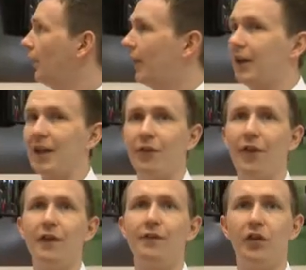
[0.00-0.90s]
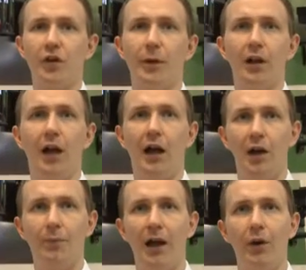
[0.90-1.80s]
They give a very visible,
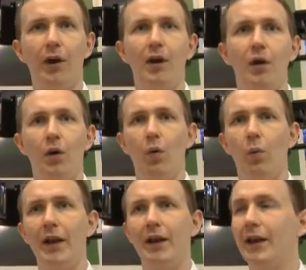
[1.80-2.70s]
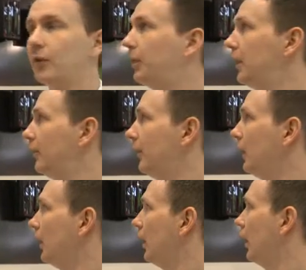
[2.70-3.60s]
high power white light beam.
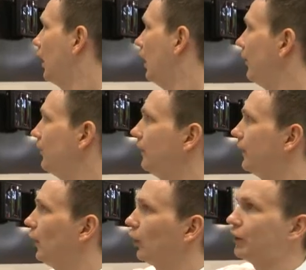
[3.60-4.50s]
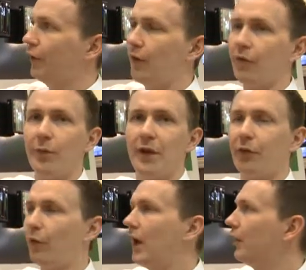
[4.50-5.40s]
They look different from the
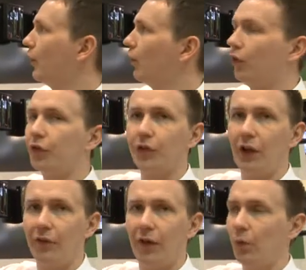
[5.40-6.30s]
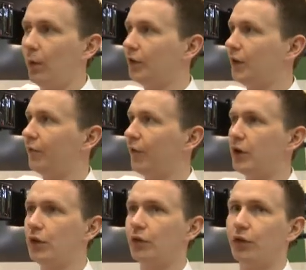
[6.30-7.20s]
infrared. They're all silver, whereas the
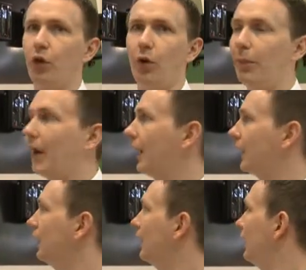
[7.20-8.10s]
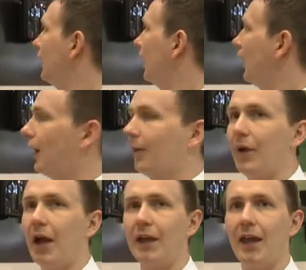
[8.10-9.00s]
infrared units are all black.
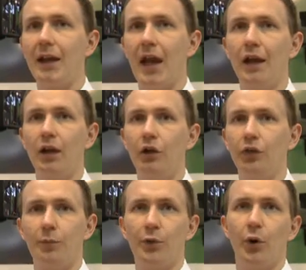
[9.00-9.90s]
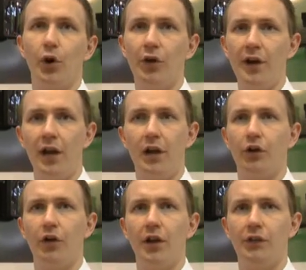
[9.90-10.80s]
Again, angles up to 180
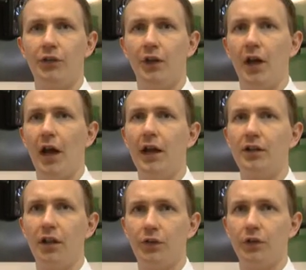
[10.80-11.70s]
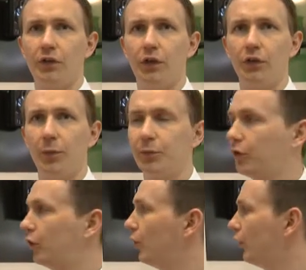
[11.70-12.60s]
degrees and distances up to
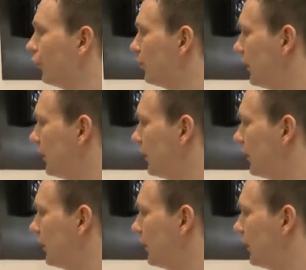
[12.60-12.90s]
200